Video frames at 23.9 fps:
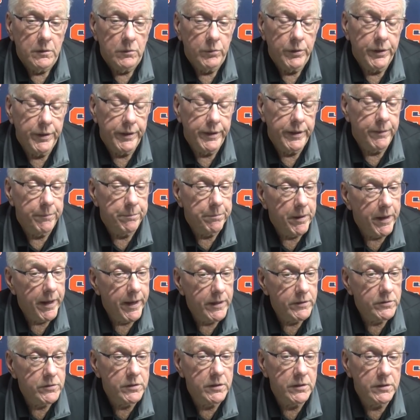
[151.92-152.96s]
we can get
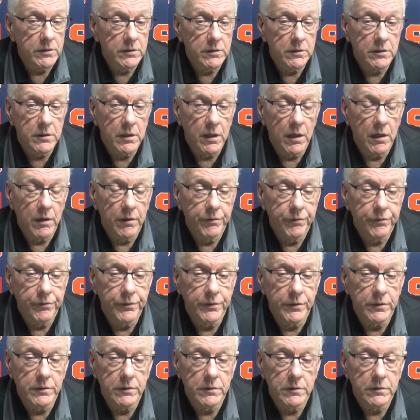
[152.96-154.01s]
past this stuff
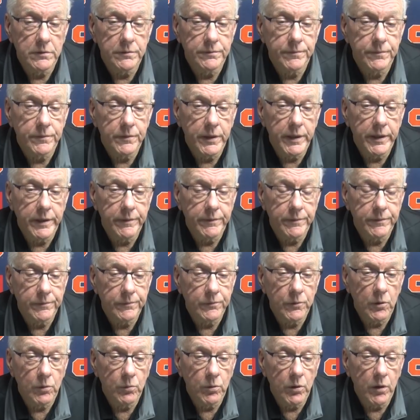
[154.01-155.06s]
and get
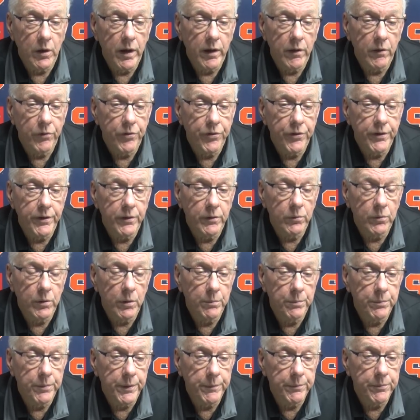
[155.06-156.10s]
where we're healthier, where
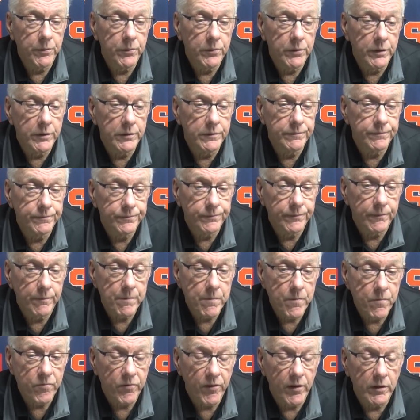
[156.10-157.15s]
people can
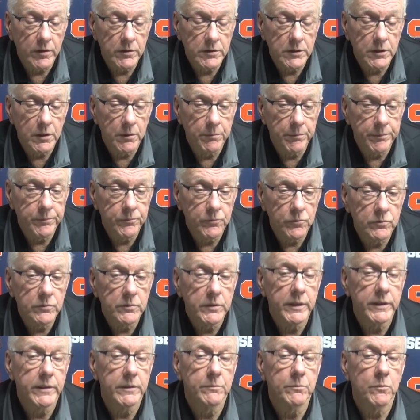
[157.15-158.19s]
come
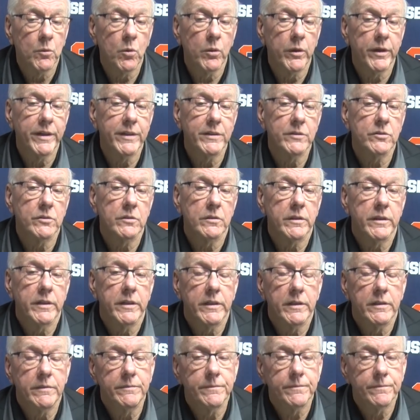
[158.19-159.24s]
in more
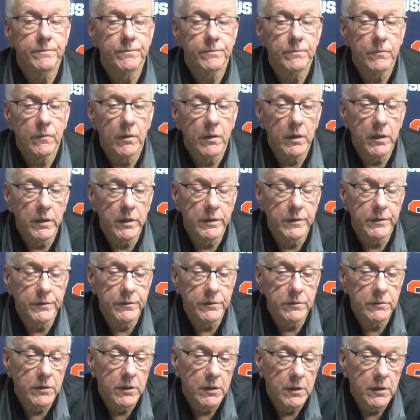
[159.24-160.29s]
easily. And